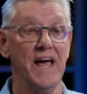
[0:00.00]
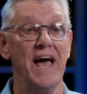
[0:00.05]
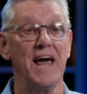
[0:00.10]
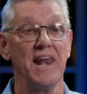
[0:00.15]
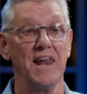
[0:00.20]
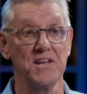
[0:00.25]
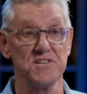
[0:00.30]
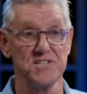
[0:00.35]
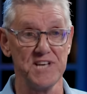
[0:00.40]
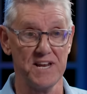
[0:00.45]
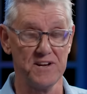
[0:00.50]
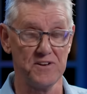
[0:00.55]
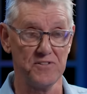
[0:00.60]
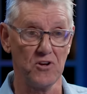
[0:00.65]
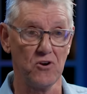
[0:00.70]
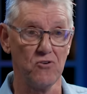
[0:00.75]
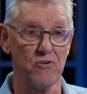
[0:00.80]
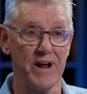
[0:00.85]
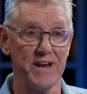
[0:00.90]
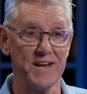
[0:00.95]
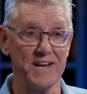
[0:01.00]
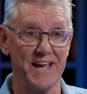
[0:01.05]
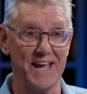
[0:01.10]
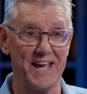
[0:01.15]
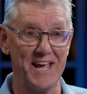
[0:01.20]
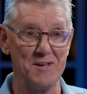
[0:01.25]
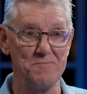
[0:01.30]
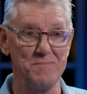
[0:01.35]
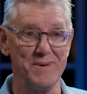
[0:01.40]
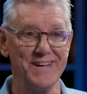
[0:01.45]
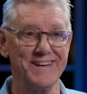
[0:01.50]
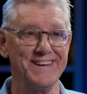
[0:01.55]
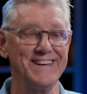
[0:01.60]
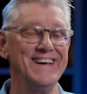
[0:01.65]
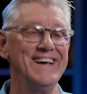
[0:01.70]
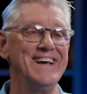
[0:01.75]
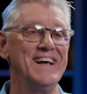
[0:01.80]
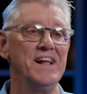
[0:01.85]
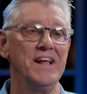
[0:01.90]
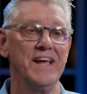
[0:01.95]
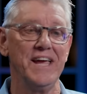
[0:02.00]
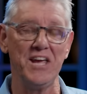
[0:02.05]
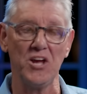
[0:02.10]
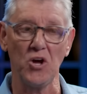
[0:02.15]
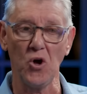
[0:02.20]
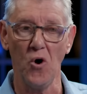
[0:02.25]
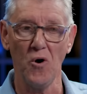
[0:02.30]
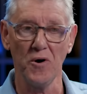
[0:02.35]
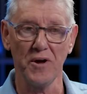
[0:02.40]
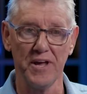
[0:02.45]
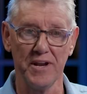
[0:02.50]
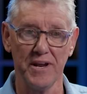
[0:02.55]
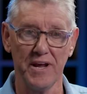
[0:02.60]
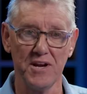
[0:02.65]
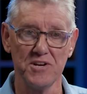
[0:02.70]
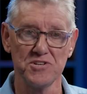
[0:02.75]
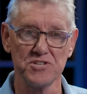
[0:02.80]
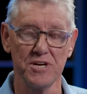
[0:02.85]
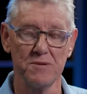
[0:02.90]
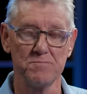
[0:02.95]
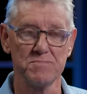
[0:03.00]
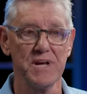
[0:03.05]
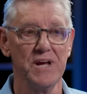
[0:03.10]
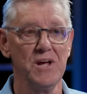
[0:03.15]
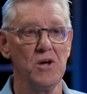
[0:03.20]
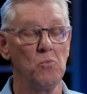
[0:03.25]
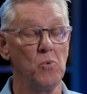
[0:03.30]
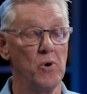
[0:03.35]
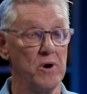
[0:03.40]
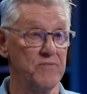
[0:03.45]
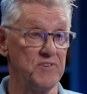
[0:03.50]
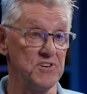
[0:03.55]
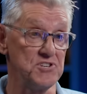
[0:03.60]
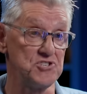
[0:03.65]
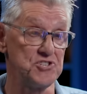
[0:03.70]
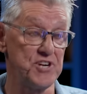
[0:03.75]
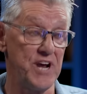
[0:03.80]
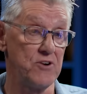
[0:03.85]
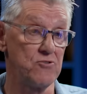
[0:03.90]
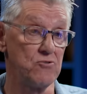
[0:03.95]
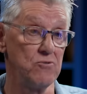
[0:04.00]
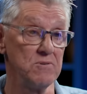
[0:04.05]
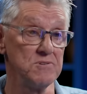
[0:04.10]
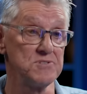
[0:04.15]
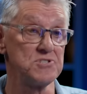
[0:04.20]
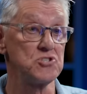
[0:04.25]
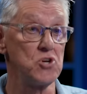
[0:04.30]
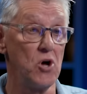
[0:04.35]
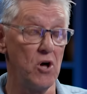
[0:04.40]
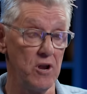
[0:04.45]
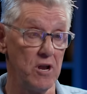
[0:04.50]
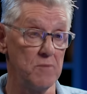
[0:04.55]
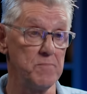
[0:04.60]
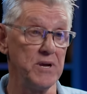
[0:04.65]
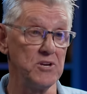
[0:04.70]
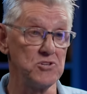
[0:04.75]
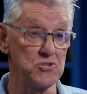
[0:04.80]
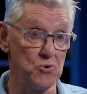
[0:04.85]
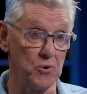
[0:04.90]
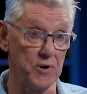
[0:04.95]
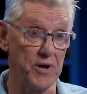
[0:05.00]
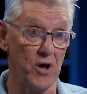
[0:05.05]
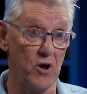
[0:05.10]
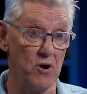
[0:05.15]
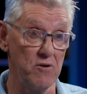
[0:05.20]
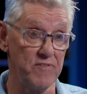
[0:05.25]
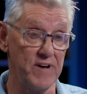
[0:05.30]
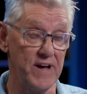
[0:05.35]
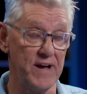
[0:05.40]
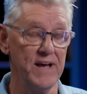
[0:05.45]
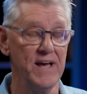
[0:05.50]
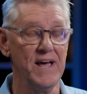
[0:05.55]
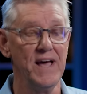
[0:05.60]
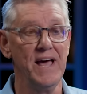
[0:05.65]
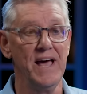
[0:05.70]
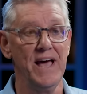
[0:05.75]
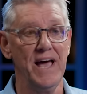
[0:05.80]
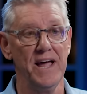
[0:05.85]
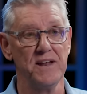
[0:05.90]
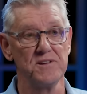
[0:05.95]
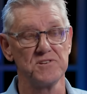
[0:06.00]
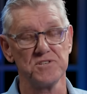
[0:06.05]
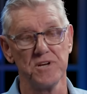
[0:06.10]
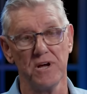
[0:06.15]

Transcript: Alexander the Great came in. He conquered Egypt. One of his generals, Ptolemy, took over. And